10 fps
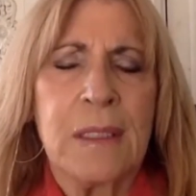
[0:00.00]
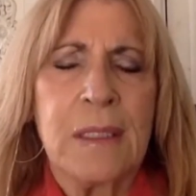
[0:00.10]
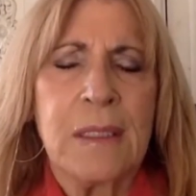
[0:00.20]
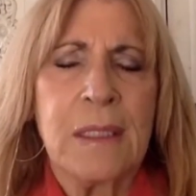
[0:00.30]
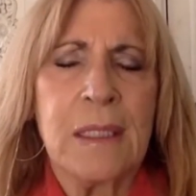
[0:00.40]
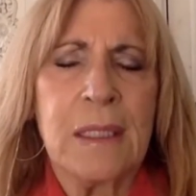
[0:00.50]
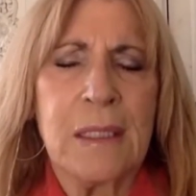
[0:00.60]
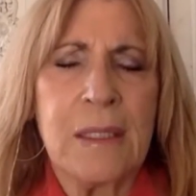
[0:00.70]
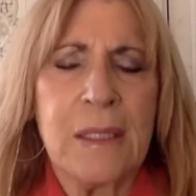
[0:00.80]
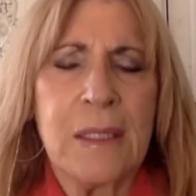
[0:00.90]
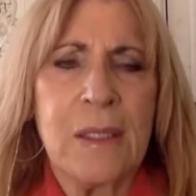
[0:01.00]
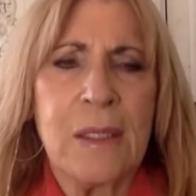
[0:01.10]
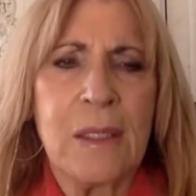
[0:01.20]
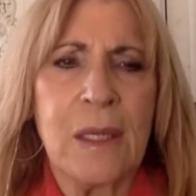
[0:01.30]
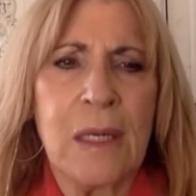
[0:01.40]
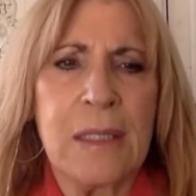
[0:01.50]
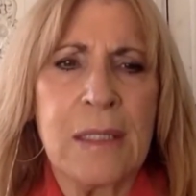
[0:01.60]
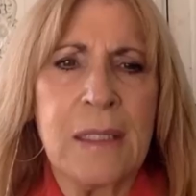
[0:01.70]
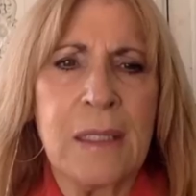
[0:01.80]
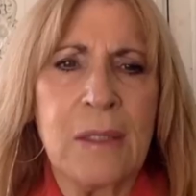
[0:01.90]
that is the God
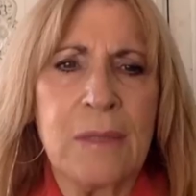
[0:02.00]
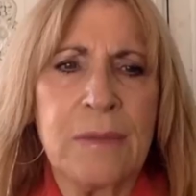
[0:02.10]
self.